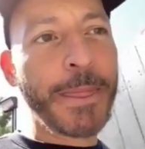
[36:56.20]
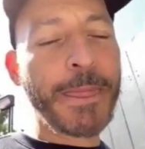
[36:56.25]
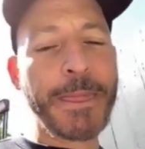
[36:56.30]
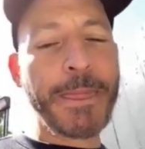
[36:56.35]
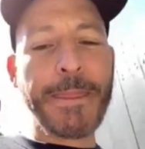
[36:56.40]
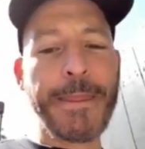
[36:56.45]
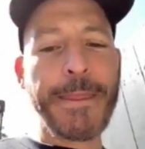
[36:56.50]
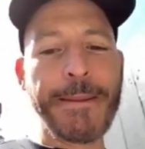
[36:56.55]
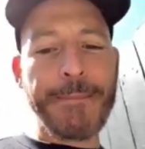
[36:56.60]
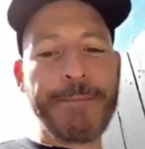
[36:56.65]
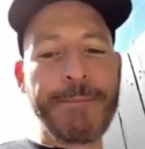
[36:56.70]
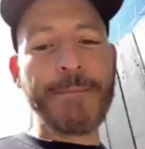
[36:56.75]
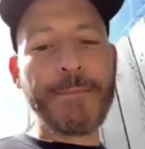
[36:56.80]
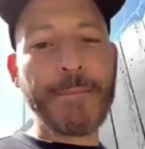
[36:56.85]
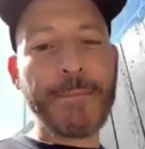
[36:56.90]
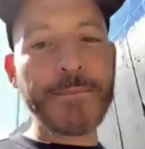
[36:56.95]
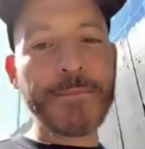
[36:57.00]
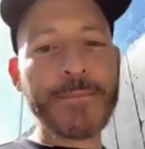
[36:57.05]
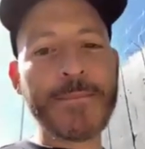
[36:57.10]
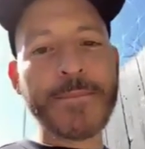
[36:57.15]
I've never
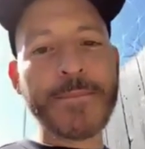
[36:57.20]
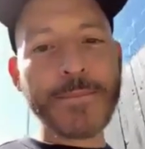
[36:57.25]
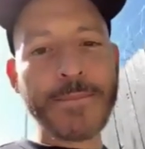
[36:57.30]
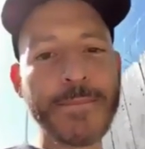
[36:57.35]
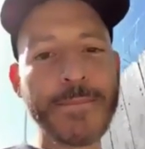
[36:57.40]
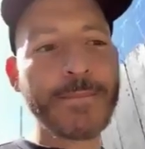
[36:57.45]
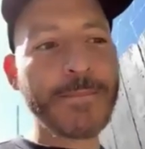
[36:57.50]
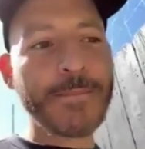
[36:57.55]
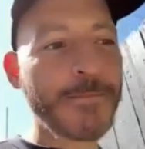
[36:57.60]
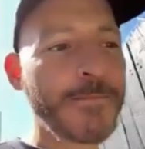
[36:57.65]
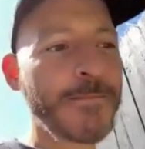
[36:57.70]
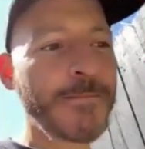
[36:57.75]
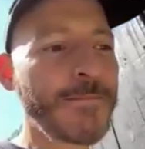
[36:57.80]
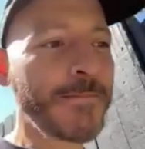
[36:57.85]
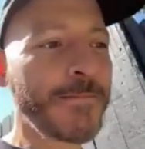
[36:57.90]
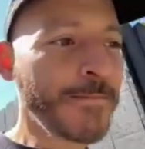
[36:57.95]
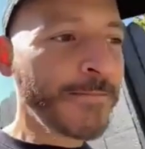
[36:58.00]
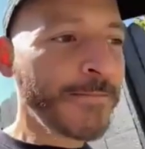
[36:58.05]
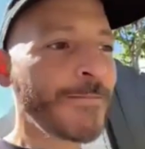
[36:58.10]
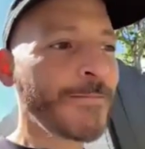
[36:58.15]
heard of any of
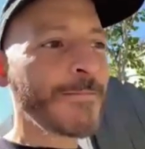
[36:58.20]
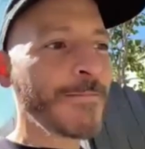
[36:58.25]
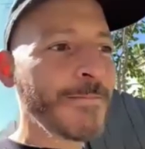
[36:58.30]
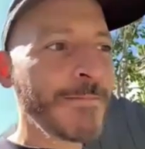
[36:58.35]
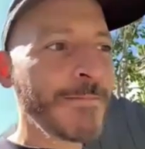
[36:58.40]
this.